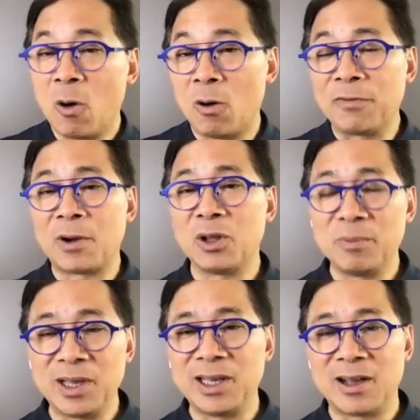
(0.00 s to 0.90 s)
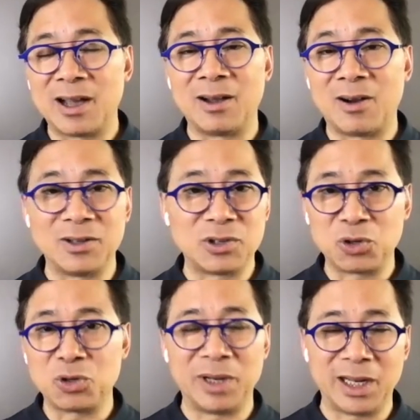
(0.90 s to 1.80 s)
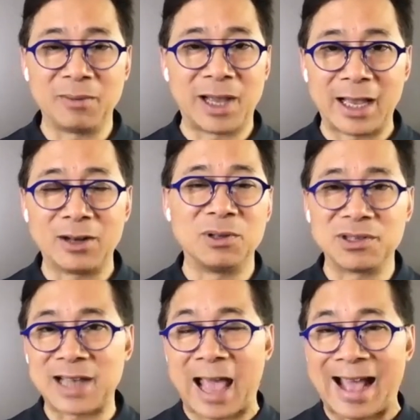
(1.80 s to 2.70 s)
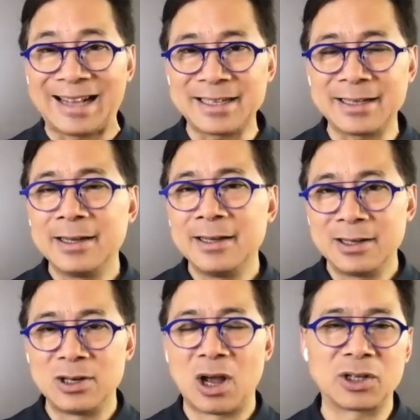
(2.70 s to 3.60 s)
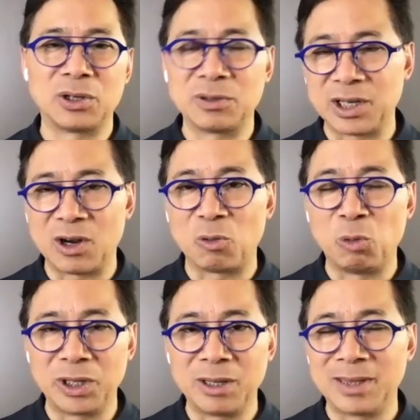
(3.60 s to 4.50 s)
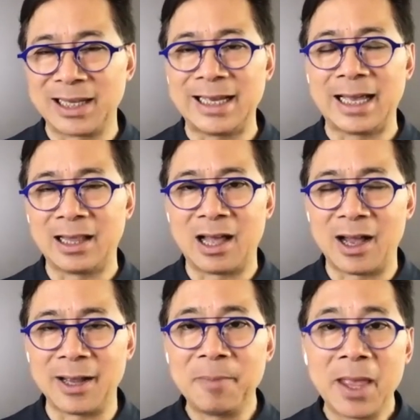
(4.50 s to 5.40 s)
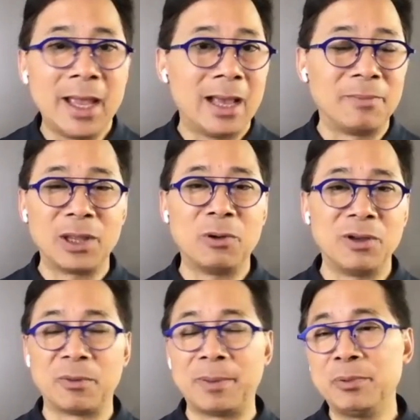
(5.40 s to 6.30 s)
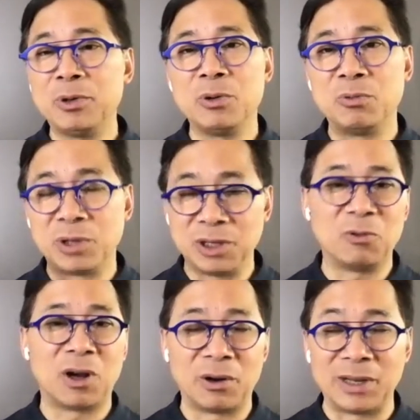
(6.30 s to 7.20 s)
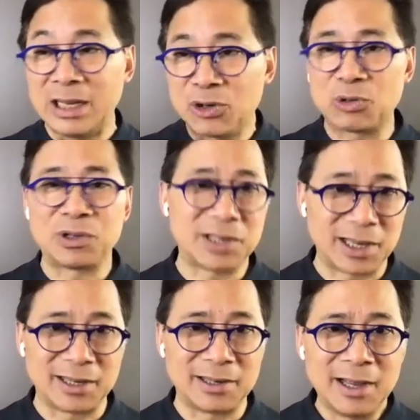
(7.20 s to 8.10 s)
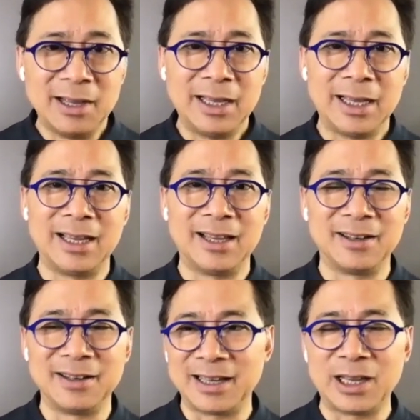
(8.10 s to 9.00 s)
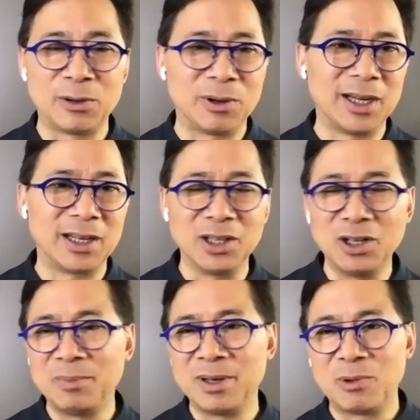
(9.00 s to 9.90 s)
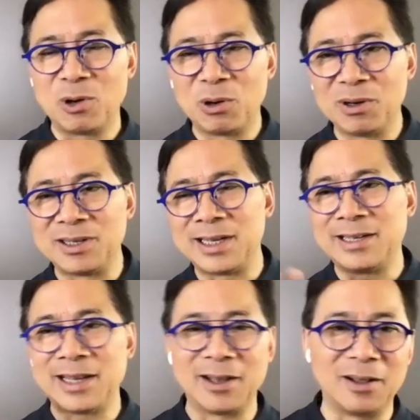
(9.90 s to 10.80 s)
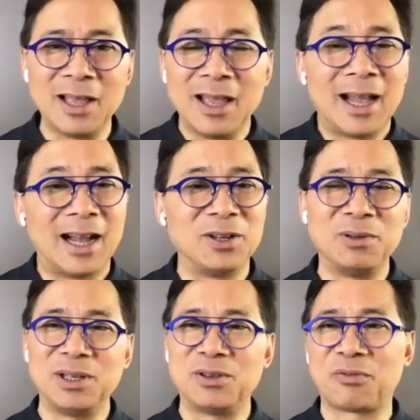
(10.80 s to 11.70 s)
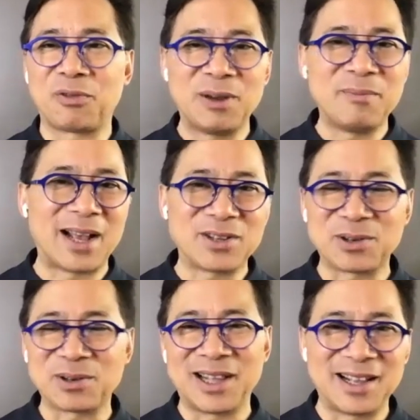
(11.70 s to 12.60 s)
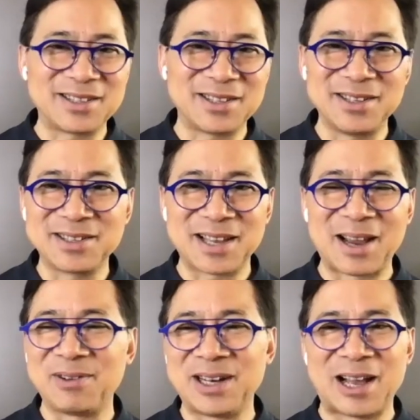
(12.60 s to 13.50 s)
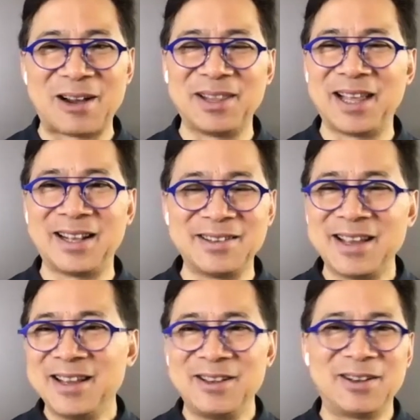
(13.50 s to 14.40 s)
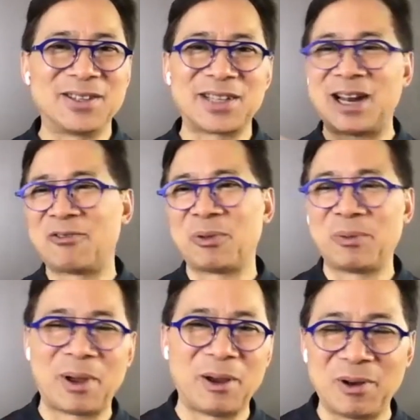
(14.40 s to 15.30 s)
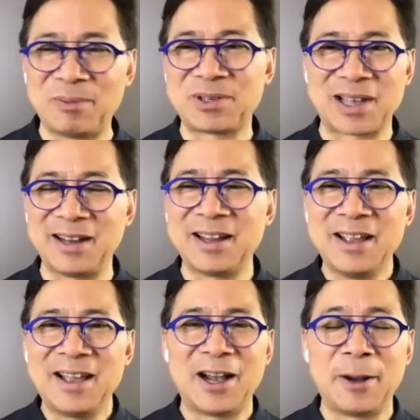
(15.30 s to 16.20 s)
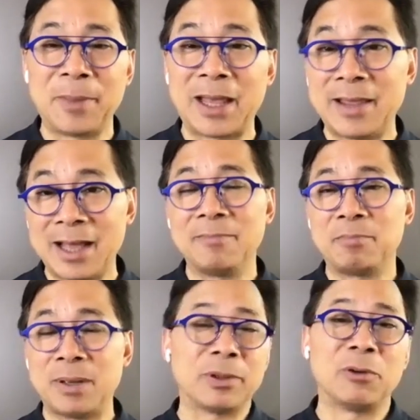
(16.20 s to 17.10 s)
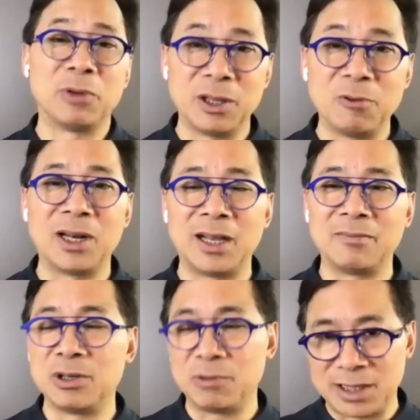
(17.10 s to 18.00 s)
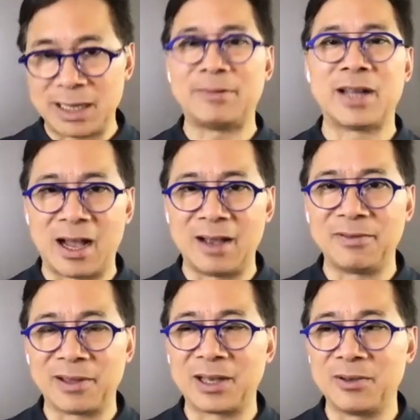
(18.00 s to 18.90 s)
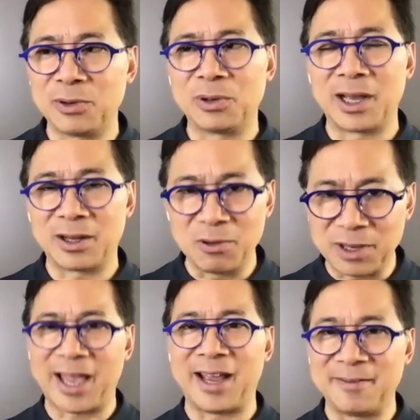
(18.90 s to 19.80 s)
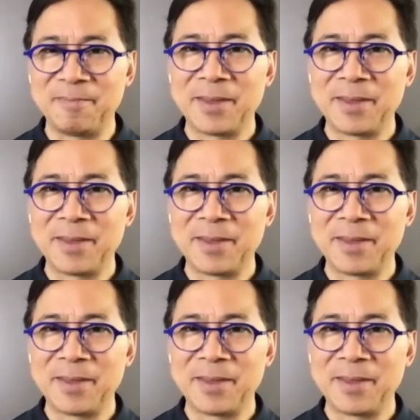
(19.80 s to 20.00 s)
or follow me uh, on social media. My handle is at Dr. Dr. William Lee, LI. And by the way, for people who really are interested in hearing a little bit more in detail, I do these free master classes every now and then. You can sign up for my website. Um, and then people that really want to do a deep dive, like if you're like, okay,